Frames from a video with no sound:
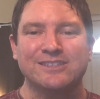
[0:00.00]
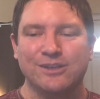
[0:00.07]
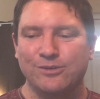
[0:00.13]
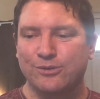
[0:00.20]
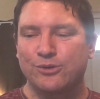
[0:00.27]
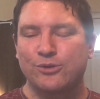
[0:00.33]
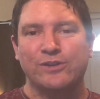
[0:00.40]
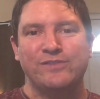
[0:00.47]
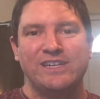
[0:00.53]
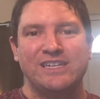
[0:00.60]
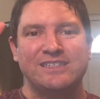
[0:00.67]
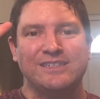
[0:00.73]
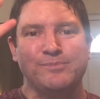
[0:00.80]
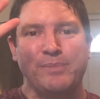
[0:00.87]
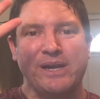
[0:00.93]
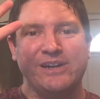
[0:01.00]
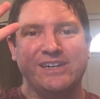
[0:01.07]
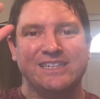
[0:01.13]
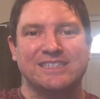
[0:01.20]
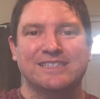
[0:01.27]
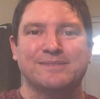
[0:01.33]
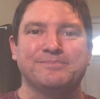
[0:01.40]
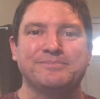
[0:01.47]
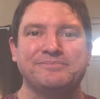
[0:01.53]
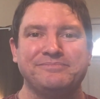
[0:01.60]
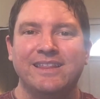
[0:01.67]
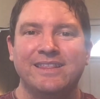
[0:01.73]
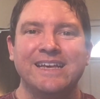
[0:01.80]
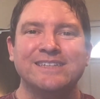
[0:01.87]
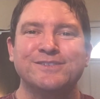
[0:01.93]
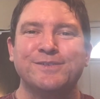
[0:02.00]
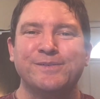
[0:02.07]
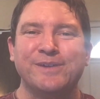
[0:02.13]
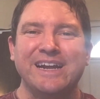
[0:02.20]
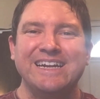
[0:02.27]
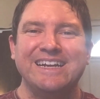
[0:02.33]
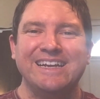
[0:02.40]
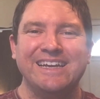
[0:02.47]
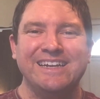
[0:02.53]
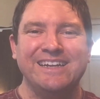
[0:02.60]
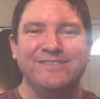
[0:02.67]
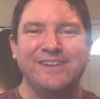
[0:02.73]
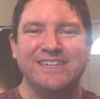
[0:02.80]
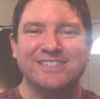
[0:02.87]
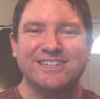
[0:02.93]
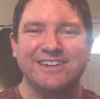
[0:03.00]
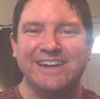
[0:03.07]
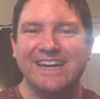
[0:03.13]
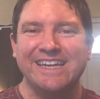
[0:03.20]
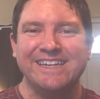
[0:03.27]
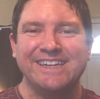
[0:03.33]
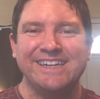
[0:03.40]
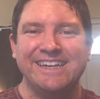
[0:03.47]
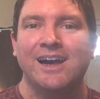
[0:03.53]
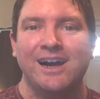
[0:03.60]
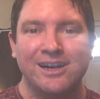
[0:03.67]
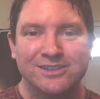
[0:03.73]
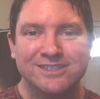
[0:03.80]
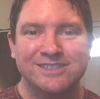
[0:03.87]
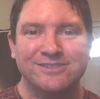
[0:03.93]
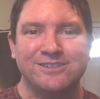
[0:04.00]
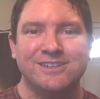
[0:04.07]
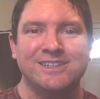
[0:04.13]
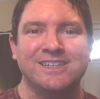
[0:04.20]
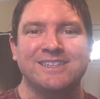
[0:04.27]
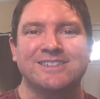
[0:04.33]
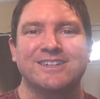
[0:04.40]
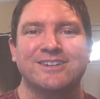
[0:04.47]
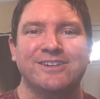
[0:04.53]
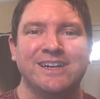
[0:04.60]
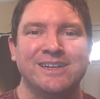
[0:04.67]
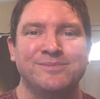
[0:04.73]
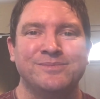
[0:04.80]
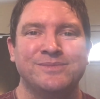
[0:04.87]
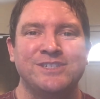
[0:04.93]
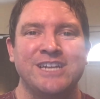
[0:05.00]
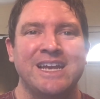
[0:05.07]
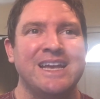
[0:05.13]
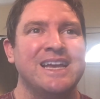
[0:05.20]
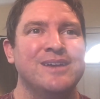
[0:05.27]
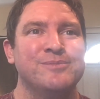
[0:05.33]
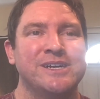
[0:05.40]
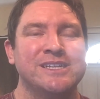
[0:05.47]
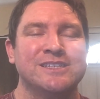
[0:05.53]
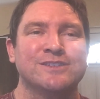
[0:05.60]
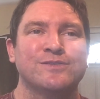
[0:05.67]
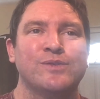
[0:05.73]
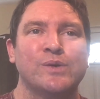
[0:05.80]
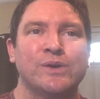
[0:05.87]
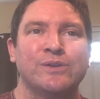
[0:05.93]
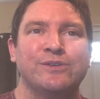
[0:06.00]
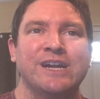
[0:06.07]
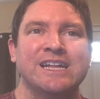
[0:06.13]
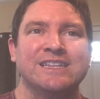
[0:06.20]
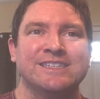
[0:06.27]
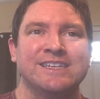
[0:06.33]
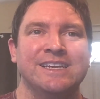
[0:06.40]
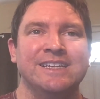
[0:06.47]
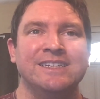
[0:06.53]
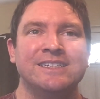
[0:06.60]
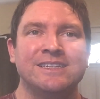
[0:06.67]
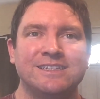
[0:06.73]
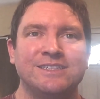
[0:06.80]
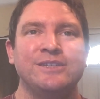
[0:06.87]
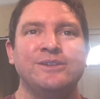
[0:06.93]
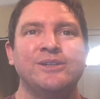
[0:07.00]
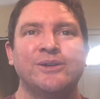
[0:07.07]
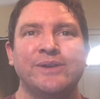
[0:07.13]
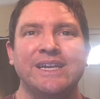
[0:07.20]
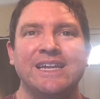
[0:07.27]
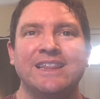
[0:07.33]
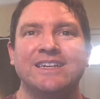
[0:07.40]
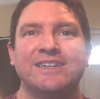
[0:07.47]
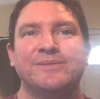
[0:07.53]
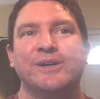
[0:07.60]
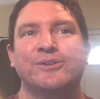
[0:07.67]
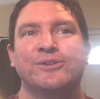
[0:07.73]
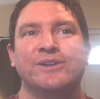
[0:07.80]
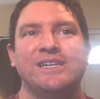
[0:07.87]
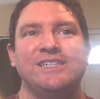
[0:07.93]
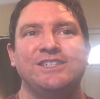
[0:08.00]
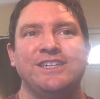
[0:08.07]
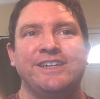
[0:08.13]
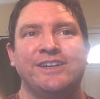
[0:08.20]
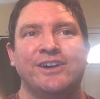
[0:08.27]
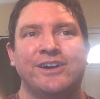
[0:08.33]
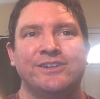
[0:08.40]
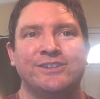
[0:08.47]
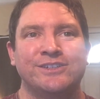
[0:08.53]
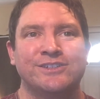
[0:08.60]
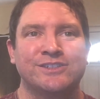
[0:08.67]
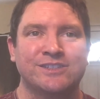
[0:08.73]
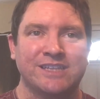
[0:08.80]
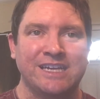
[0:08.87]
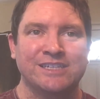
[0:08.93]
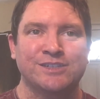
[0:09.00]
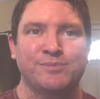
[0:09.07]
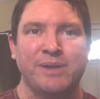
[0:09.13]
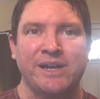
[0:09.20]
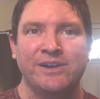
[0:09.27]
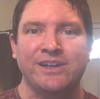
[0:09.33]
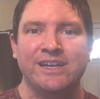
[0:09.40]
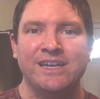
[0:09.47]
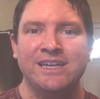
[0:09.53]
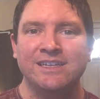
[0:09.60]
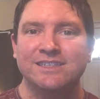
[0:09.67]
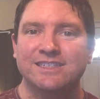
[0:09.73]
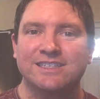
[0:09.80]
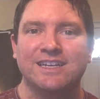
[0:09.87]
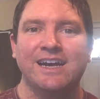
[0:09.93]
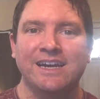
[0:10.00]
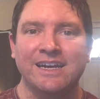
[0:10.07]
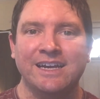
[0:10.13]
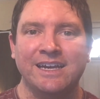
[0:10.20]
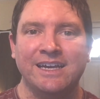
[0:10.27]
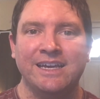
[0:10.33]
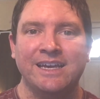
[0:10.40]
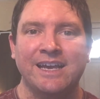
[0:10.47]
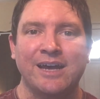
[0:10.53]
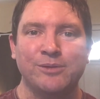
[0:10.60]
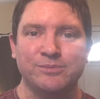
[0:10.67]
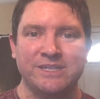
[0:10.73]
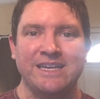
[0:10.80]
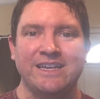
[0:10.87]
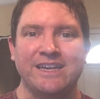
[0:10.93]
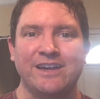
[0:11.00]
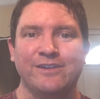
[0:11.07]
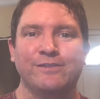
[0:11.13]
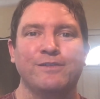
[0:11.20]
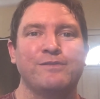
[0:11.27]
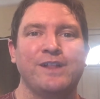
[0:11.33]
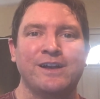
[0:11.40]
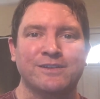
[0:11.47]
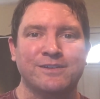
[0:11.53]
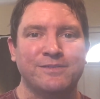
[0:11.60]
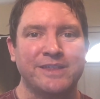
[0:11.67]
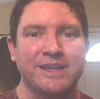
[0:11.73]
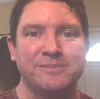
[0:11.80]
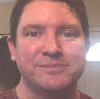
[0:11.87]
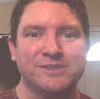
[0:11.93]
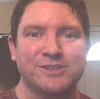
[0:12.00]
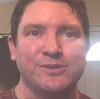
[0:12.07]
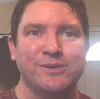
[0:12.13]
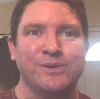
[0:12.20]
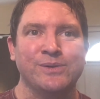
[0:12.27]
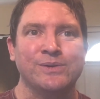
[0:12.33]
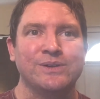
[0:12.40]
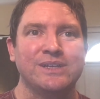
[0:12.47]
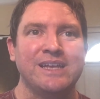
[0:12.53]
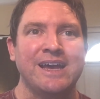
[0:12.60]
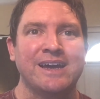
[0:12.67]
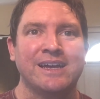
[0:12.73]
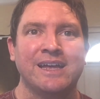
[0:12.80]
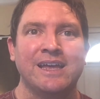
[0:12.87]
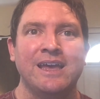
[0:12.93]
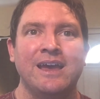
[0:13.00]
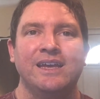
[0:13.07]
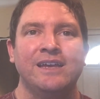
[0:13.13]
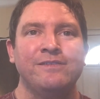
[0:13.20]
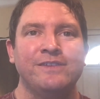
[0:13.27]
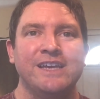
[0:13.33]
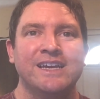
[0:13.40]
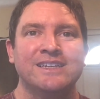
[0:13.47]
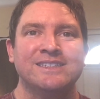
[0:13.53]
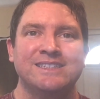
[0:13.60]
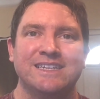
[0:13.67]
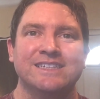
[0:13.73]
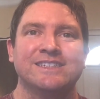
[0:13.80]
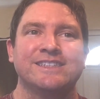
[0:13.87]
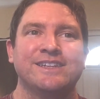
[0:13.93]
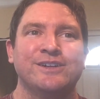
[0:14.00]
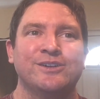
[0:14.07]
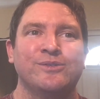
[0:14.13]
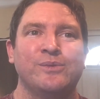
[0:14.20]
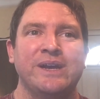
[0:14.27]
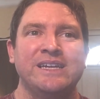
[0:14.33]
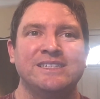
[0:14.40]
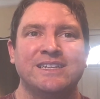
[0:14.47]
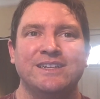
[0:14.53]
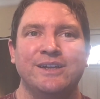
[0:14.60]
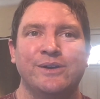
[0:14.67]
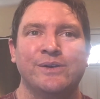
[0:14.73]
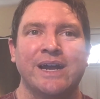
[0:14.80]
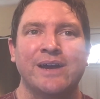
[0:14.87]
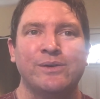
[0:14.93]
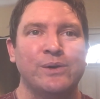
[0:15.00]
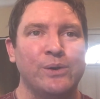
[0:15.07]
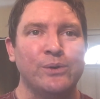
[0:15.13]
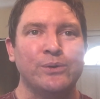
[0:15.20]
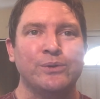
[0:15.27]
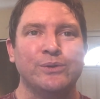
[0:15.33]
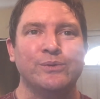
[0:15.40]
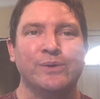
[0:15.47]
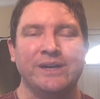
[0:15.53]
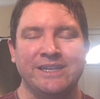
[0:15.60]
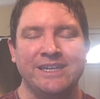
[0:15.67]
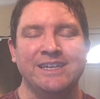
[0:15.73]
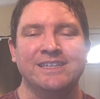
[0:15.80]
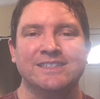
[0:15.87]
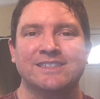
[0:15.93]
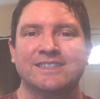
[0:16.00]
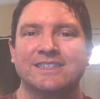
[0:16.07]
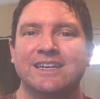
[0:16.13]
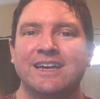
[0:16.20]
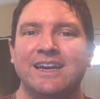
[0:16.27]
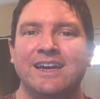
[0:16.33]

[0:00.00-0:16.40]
So corvids, parrots. Thanks for writing in, Adventure Ed. Also on Instagram, JAMuns4 writes in, do you know anything about green-cheeked conures / parakeets? I help take care of a flock of them, so yeah. If yes, is there a way to know how old one is?